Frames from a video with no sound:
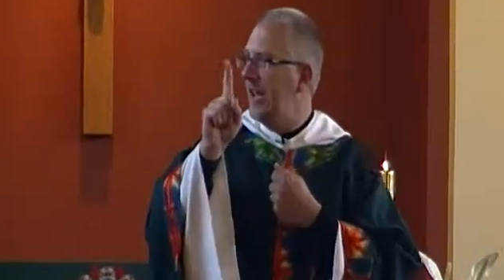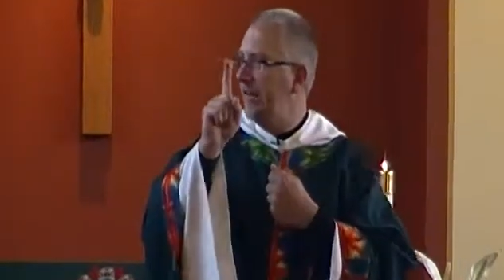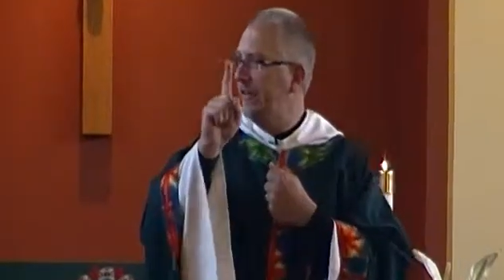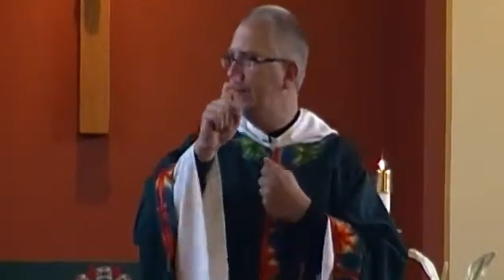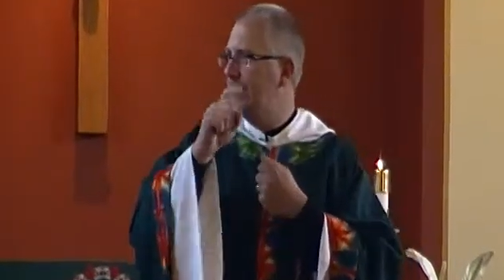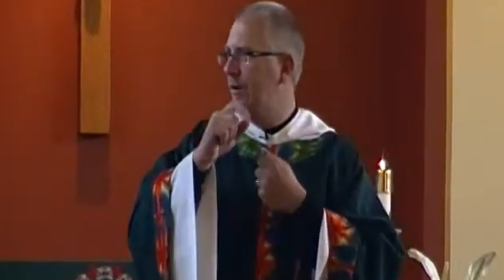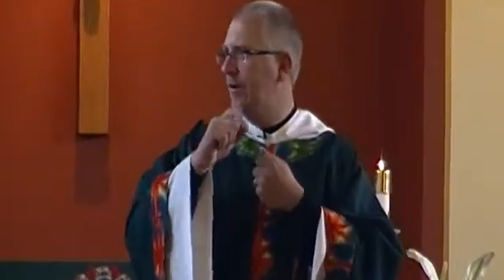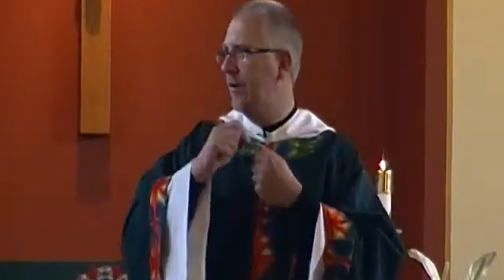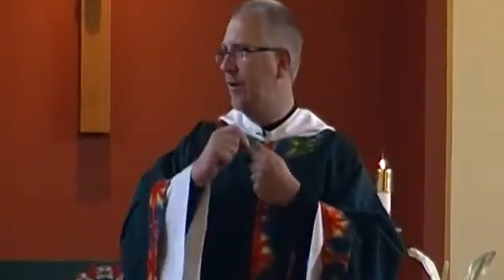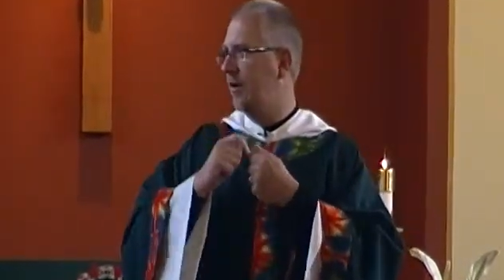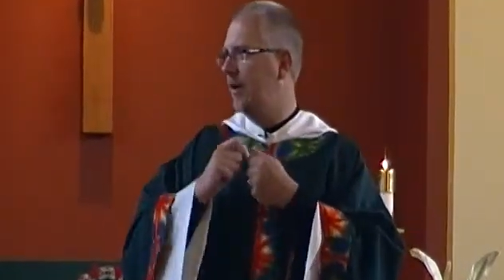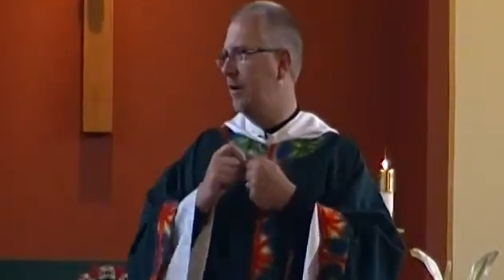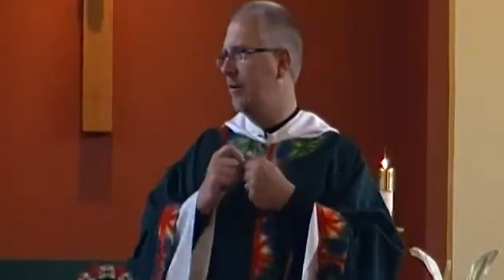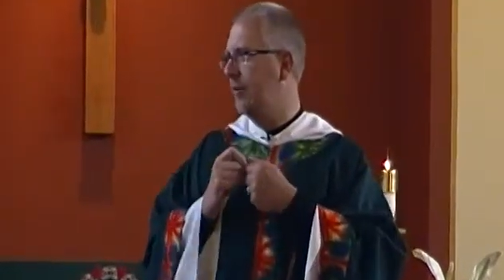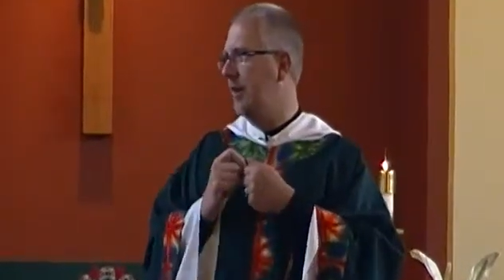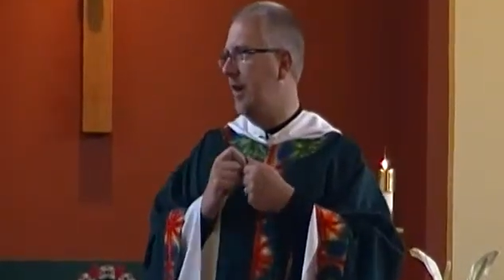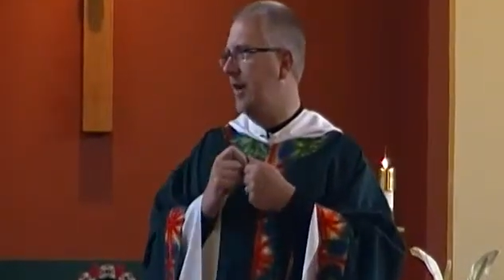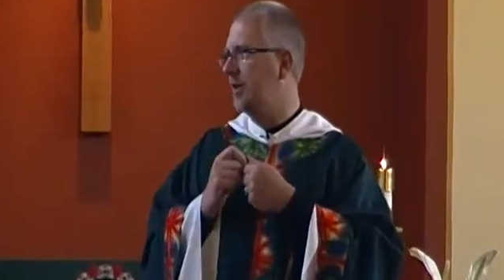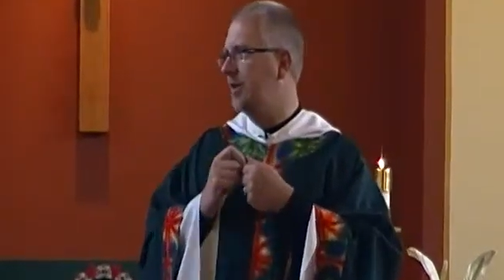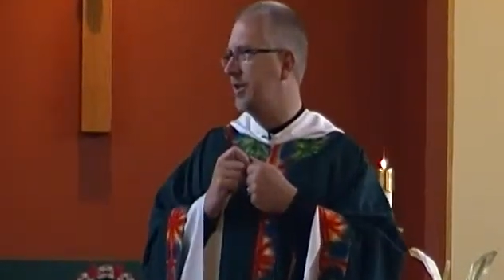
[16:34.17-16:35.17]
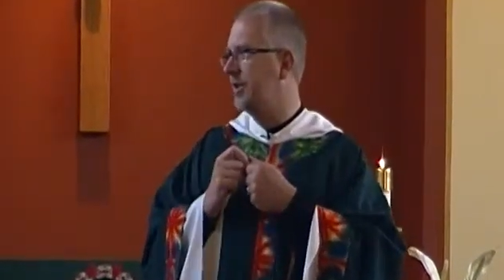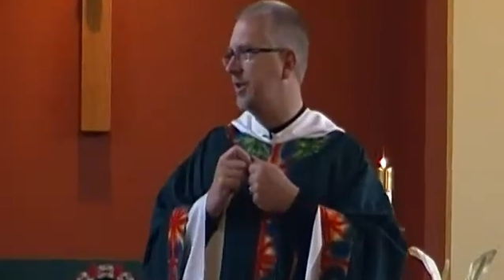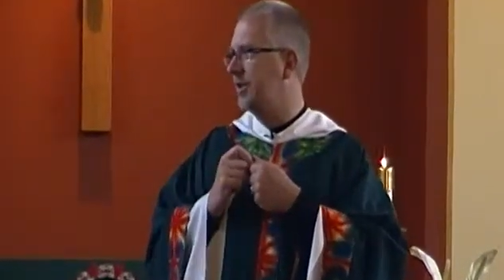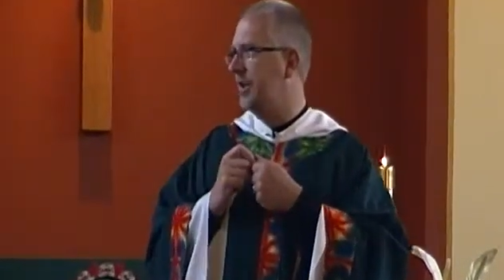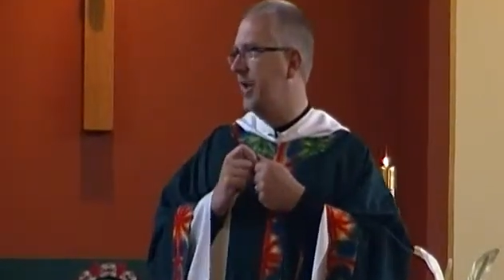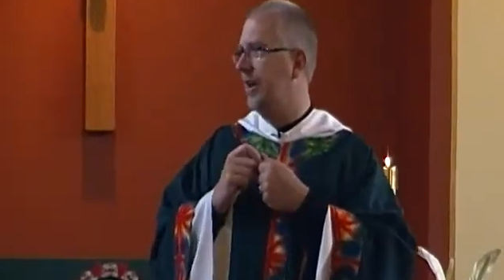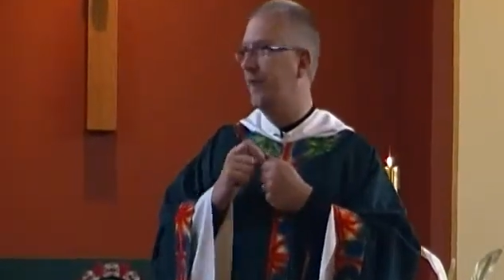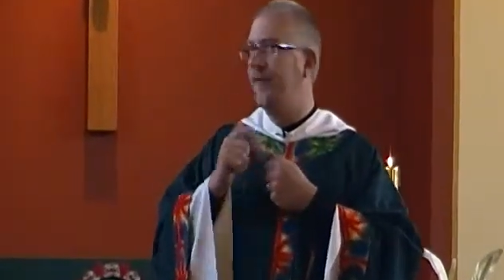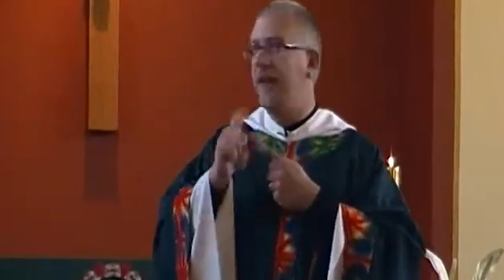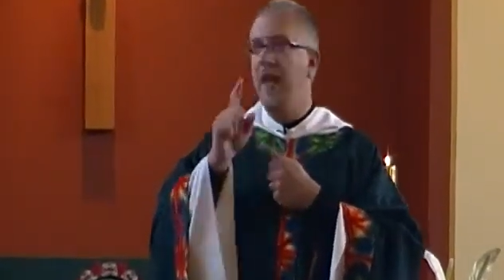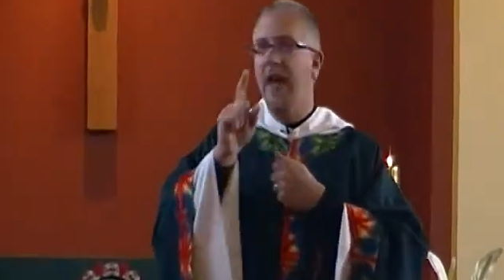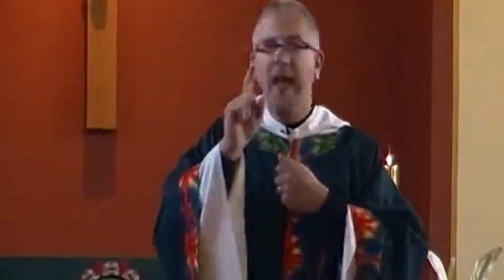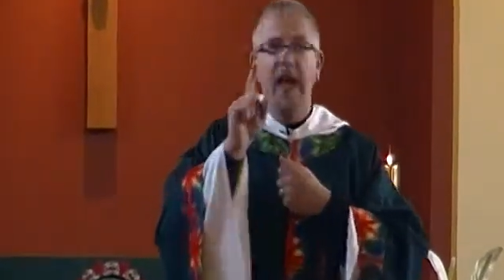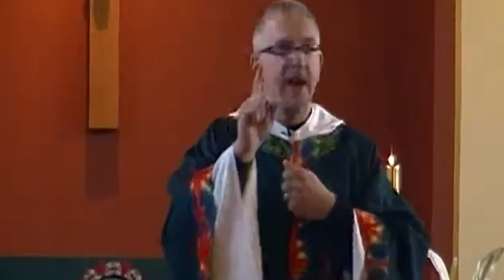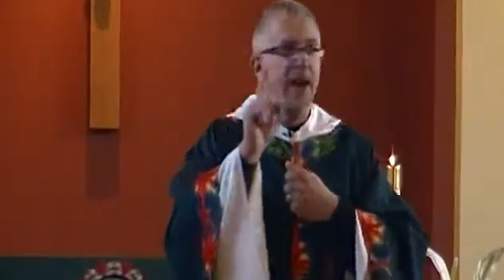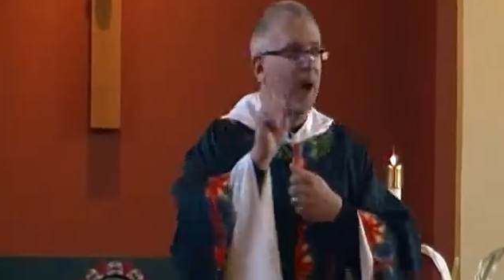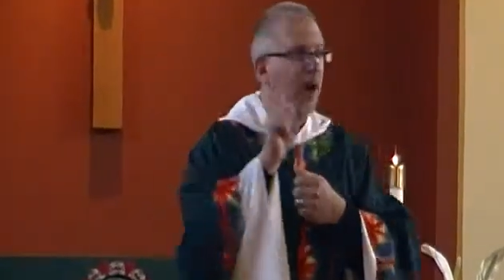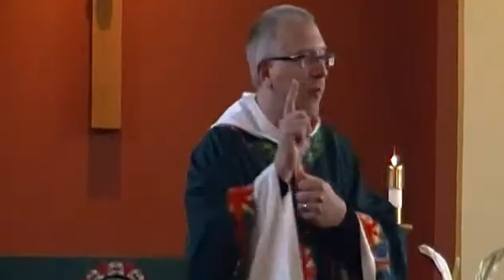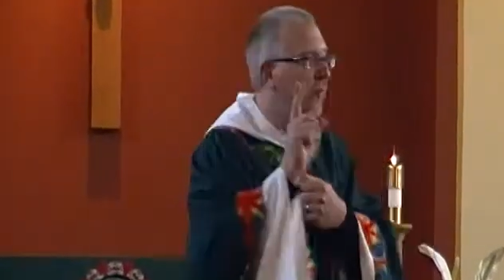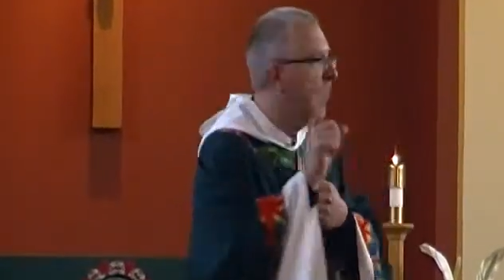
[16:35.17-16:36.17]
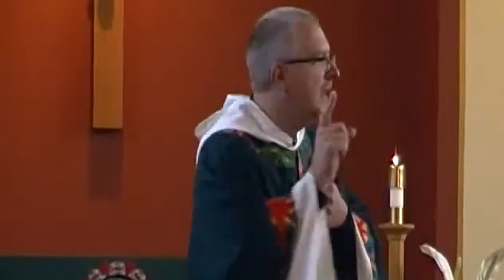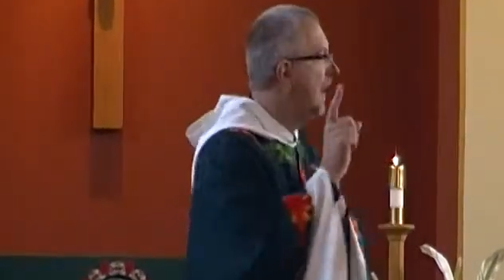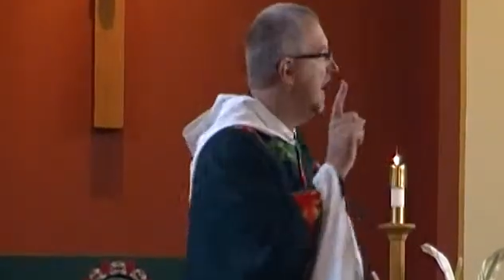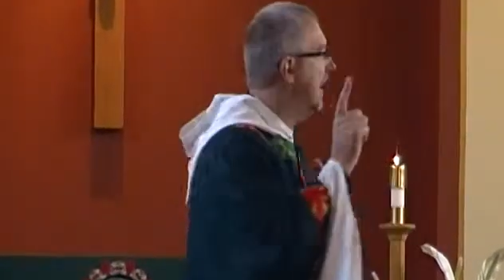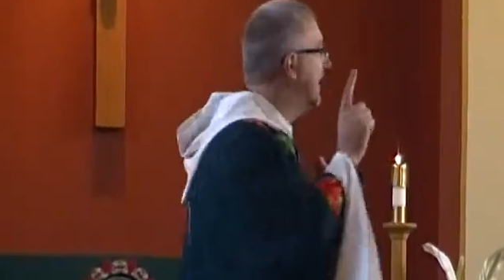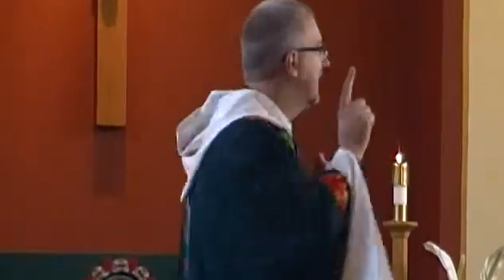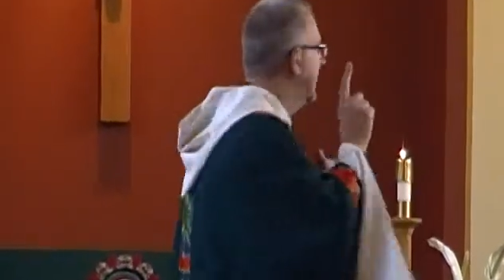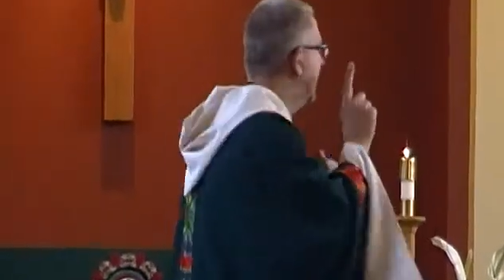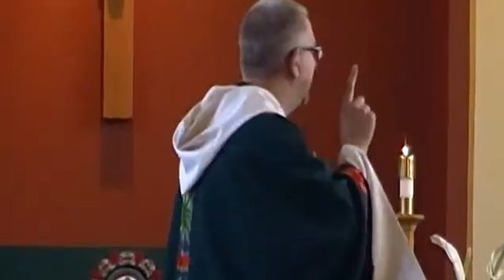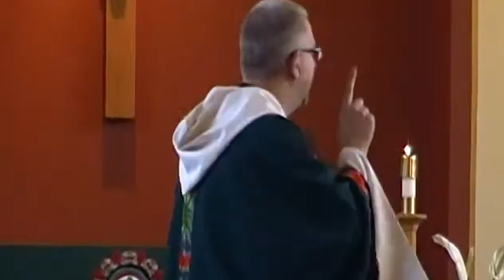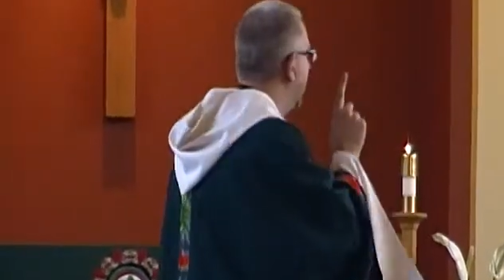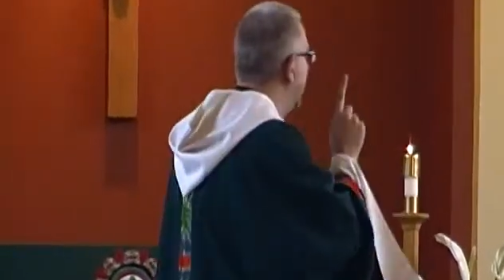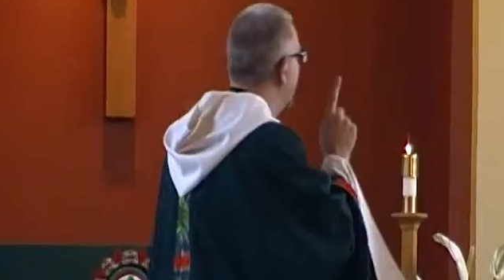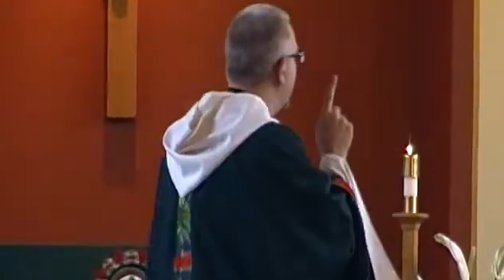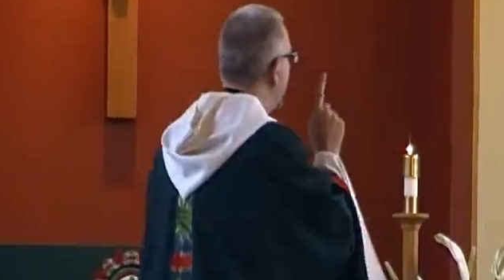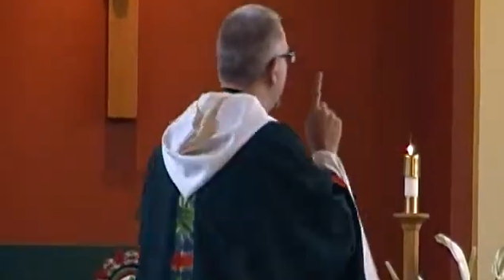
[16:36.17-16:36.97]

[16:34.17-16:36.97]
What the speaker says: if we're courageous enough, and are willing to